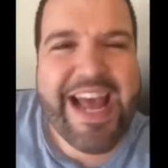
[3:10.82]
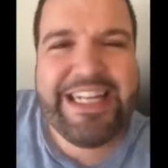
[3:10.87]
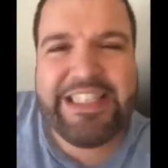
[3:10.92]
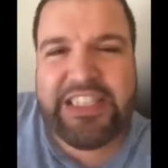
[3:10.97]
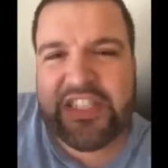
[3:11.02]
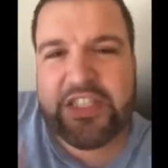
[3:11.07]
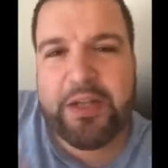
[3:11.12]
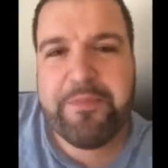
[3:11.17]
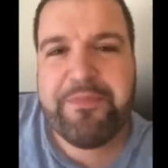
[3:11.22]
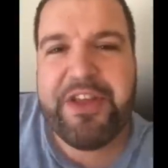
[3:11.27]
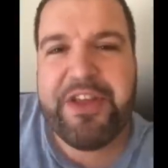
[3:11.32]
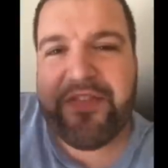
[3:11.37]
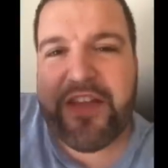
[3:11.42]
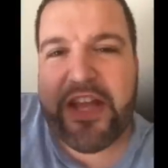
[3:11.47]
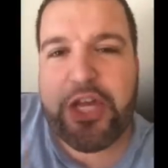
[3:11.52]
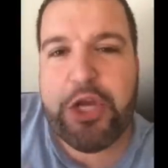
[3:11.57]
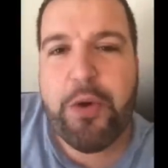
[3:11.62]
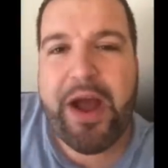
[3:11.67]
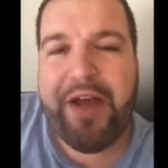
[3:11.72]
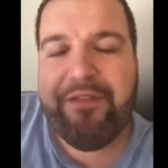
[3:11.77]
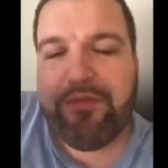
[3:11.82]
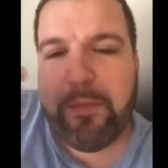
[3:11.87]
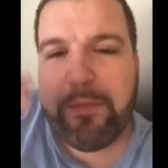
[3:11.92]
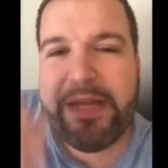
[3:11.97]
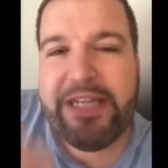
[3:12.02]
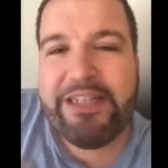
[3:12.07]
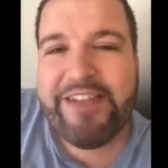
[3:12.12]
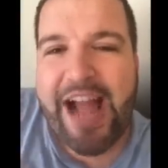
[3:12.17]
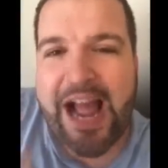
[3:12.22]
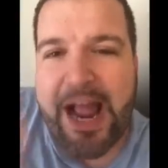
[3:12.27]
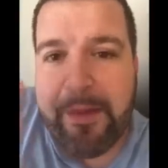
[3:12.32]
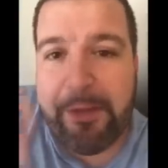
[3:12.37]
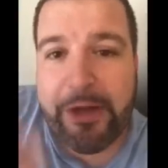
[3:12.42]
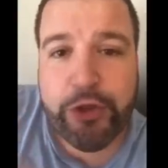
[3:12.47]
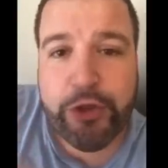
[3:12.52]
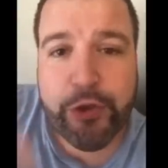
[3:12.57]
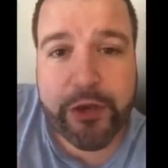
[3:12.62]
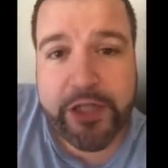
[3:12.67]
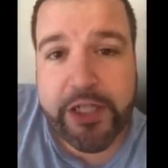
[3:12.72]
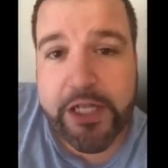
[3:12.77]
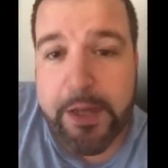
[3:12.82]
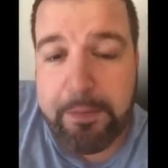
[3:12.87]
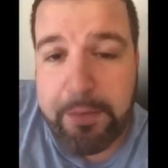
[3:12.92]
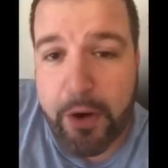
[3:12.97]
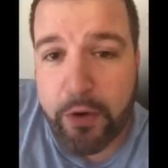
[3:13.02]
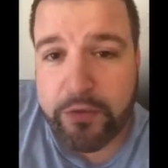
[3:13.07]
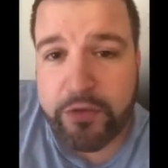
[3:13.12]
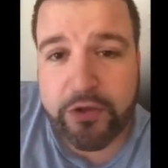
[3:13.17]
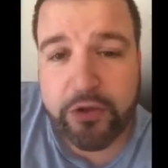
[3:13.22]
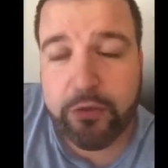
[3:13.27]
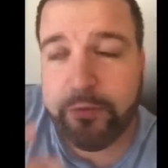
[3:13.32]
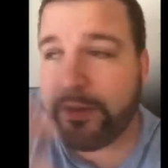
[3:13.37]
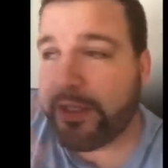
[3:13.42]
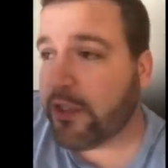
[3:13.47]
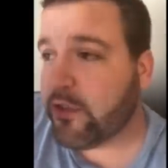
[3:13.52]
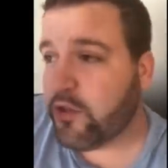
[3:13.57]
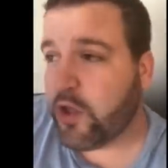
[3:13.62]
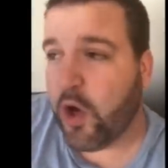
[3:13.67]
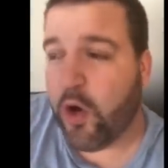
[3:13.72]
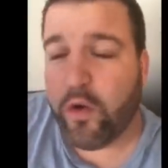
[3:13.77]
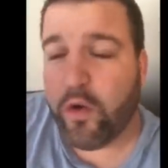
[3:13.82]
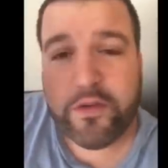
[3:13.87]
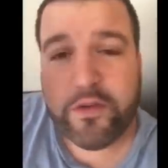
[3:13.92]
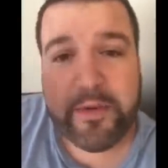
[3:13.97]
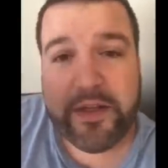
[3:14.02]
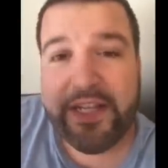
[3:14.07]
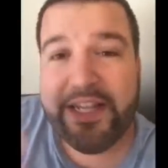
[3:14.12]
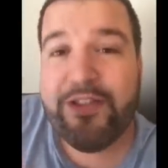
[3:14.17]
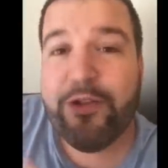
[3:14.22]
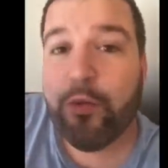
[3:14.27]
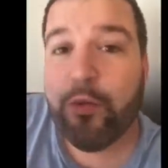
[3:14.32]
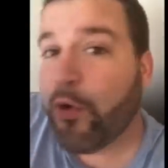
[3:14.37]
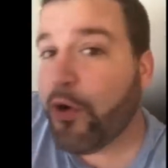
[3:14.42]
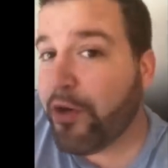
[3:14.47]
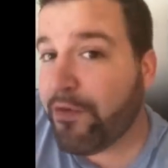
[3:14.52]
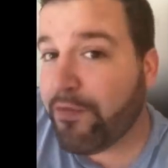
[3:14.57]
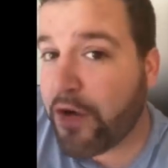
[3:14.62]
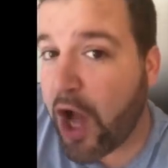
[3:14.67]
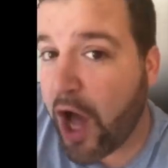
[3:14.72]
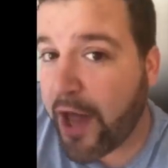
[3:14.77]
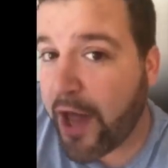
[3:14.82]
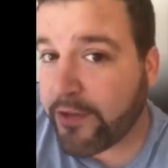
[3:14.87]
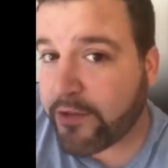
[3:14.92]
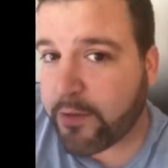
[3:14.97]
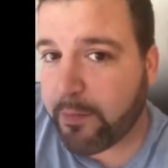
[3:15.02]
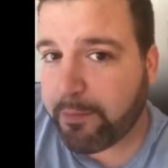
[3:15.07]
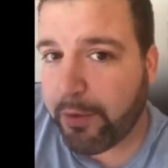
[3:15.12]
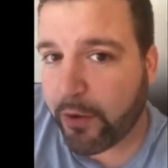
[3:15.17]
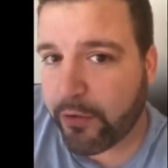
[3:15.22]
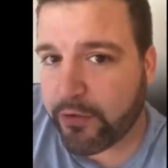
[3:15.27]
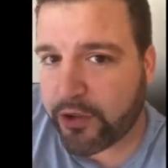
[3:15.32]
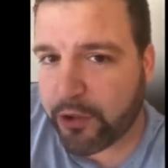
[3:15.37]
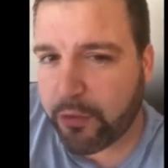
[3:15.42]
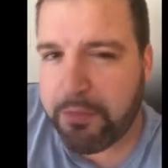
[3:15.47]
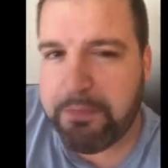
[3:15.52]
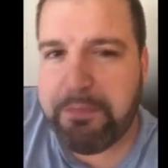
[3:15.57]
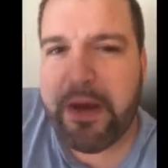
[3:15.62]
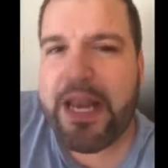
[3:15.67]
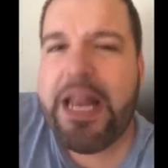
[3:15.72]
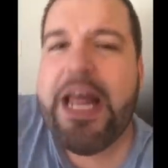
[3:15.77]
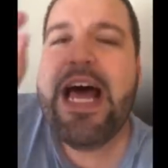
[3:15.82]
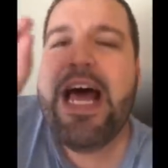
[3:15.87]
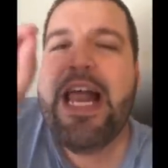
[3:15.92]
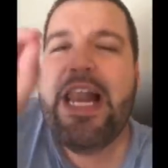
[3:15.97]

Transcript: It's something that you have to be diametrically opposed to because ultimately the Word of God is opposed to it. But